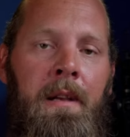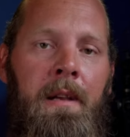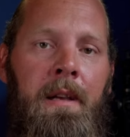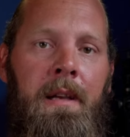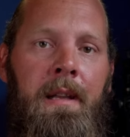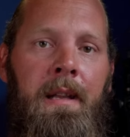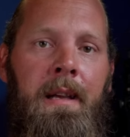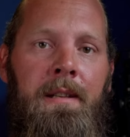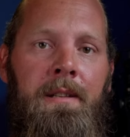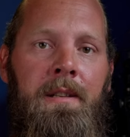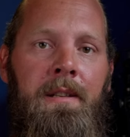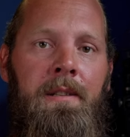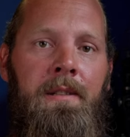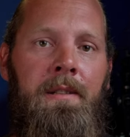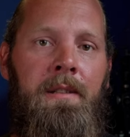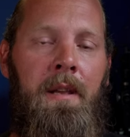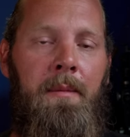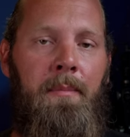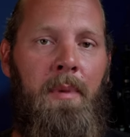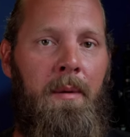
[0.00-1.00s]
It has a
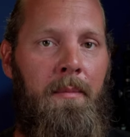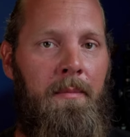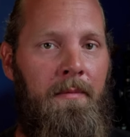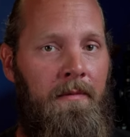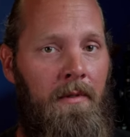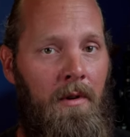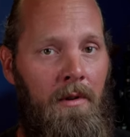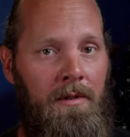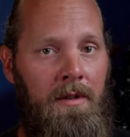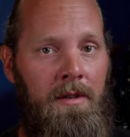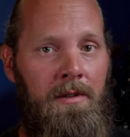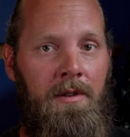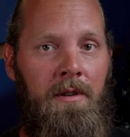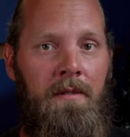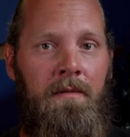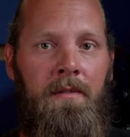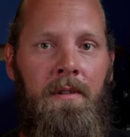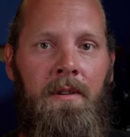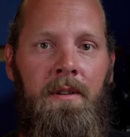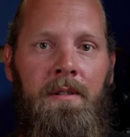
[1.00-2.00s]
step-up voltage
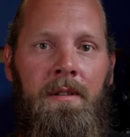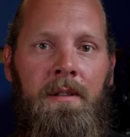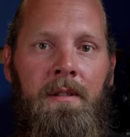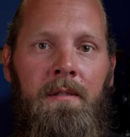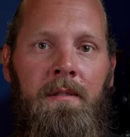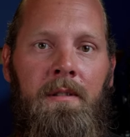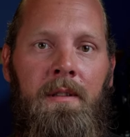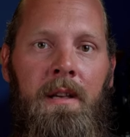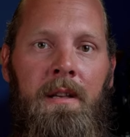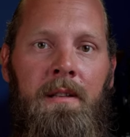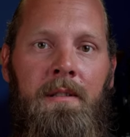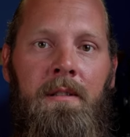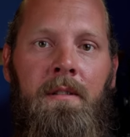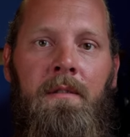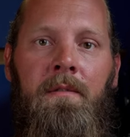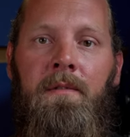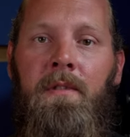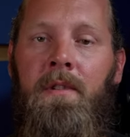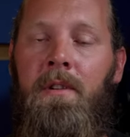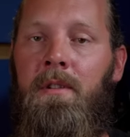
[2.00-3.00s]
converter that
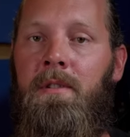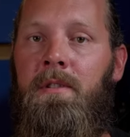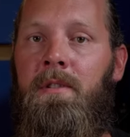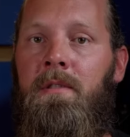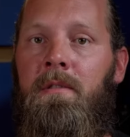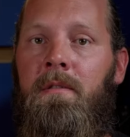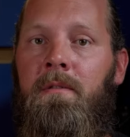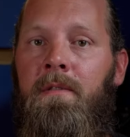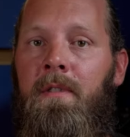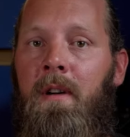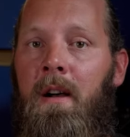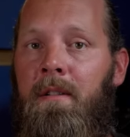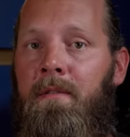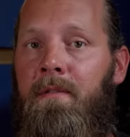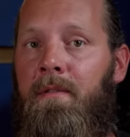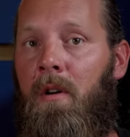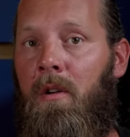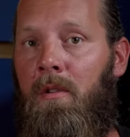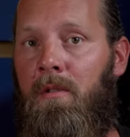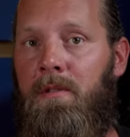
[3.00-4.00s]
converts
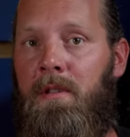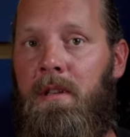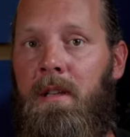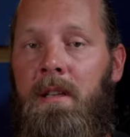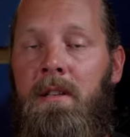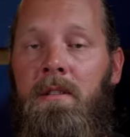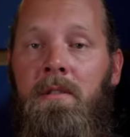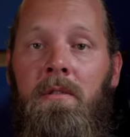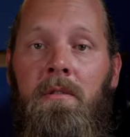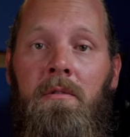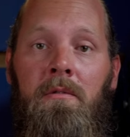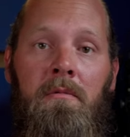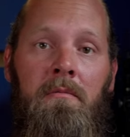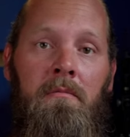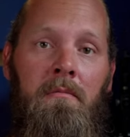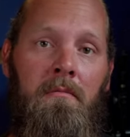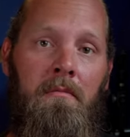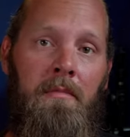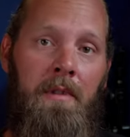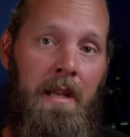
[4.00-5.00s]
5V into
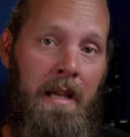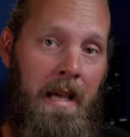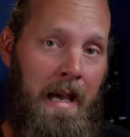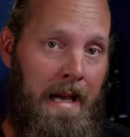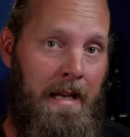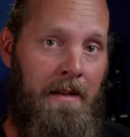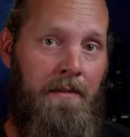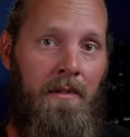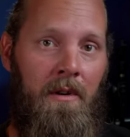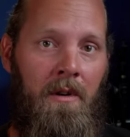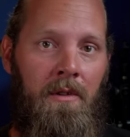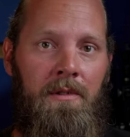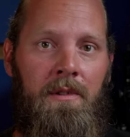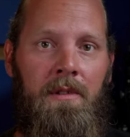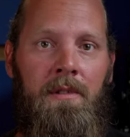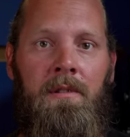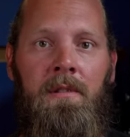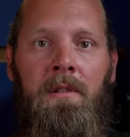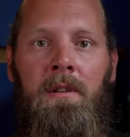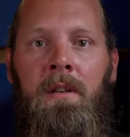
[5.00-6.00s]
the
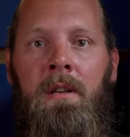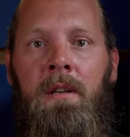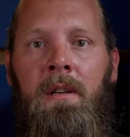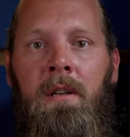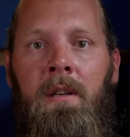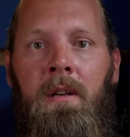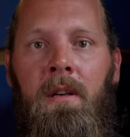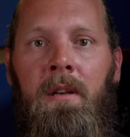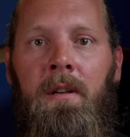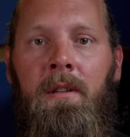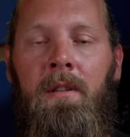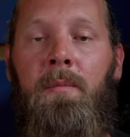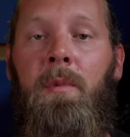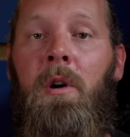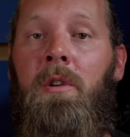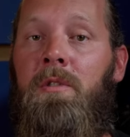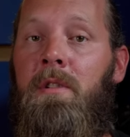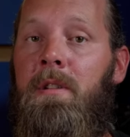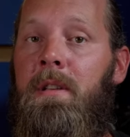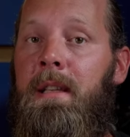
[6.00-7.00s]
8V the
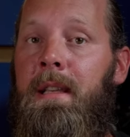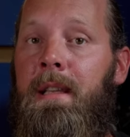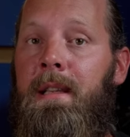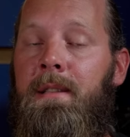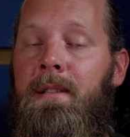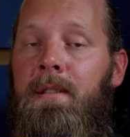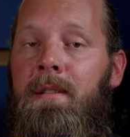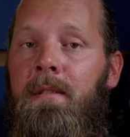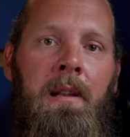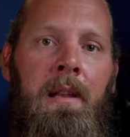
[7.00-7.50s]
motor needs.